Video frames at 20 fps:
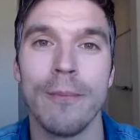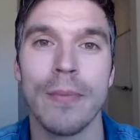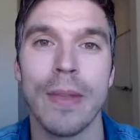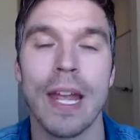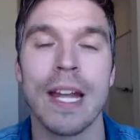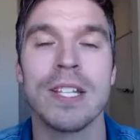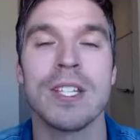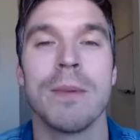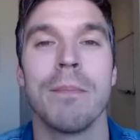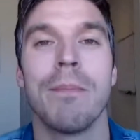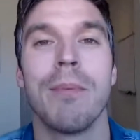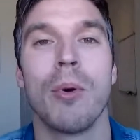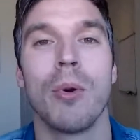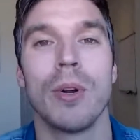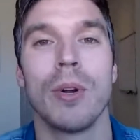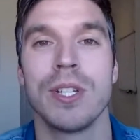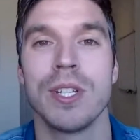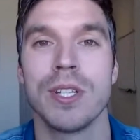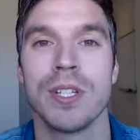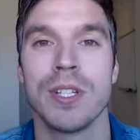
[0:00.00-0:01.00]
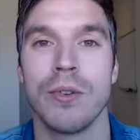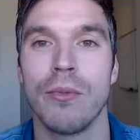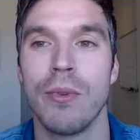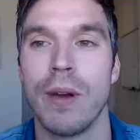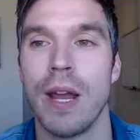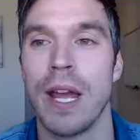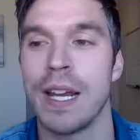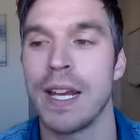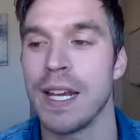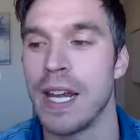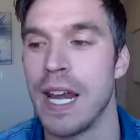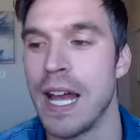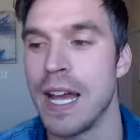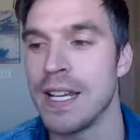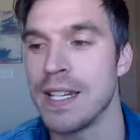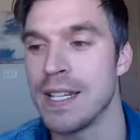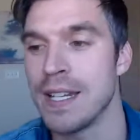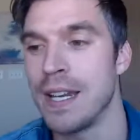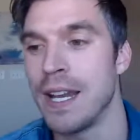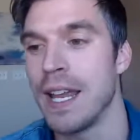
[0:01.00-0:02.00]
it's important to
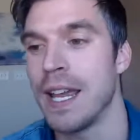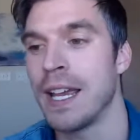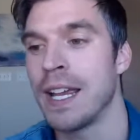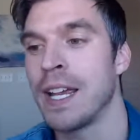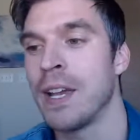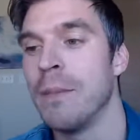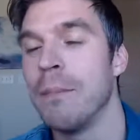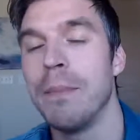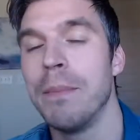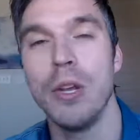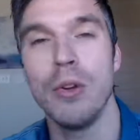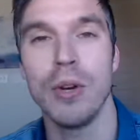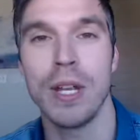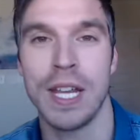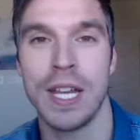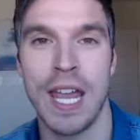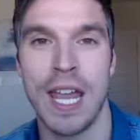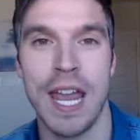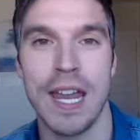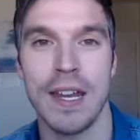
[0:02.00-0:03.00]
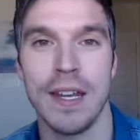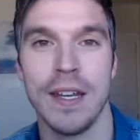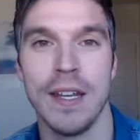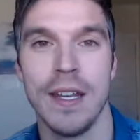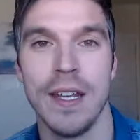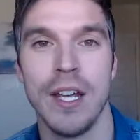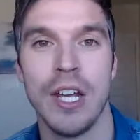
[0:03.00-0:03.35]
recognize and communicate